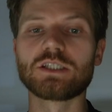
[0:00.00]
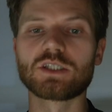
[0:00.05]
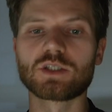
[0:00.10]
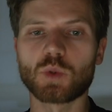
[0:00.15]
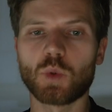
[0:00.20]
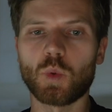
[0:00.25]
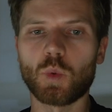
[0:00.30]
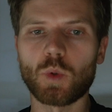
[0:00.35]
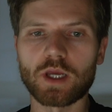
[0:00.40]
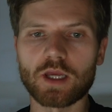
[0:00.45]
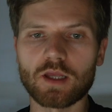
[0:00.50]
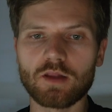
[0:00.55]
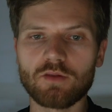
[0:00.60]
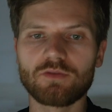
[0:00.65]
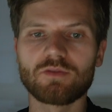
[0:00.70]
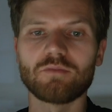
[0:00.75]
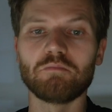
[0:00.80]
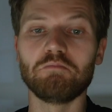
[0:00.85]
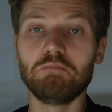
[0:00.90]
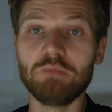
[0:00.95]

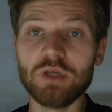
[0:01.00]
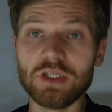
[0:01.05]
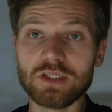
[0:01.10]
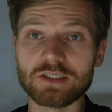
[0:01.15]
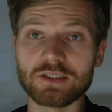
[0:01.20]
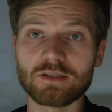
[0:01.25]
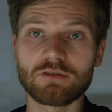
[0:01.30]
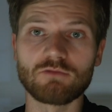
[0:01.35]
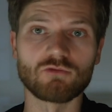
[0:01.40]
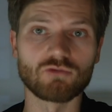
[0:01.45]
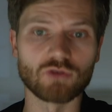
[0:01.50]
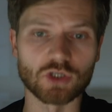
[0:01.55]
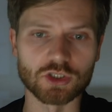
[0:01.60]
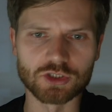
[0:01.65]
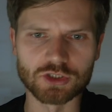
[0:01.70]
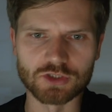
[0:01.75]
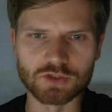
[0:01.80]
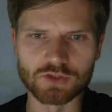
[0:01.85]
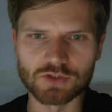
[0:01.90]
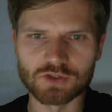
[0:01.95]
12 million
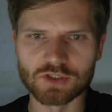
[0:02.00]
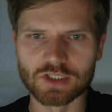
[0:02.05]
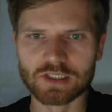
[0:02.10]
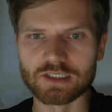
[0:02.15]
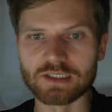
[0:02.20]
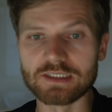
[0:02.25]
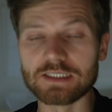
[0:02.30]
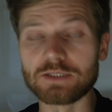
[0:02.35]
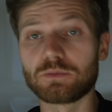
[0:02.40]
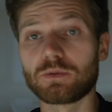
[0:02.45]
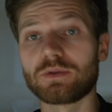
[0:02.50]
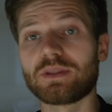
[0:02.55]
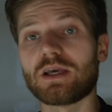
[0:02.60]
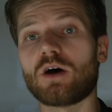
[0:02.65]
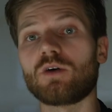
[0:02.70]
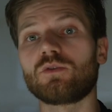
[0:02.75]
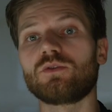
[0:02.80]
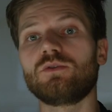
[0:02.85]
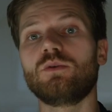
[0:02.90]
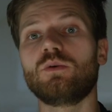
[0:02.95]
Russians live
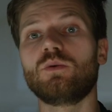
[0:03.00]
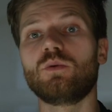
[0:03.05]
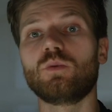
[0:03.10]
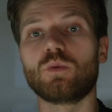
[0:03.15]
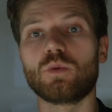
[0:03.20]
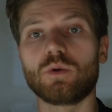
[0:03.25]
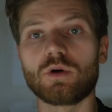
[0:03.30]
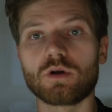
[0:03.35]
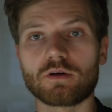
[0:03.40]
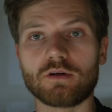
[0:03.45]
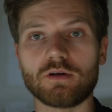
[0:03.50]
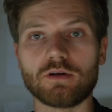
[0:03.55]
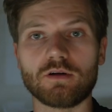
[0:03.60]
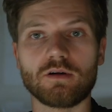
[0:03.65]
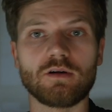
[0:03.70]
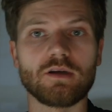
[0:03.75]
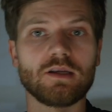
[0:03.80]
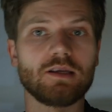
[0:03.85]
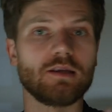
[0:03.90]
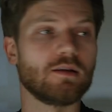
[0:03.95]
without no
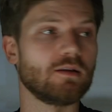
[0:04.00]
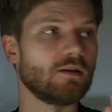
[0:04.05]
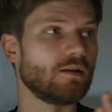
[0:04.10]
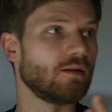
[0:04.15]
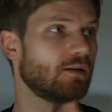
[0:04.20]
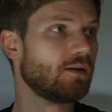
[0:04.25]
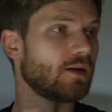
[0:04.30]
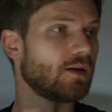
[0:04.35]
water in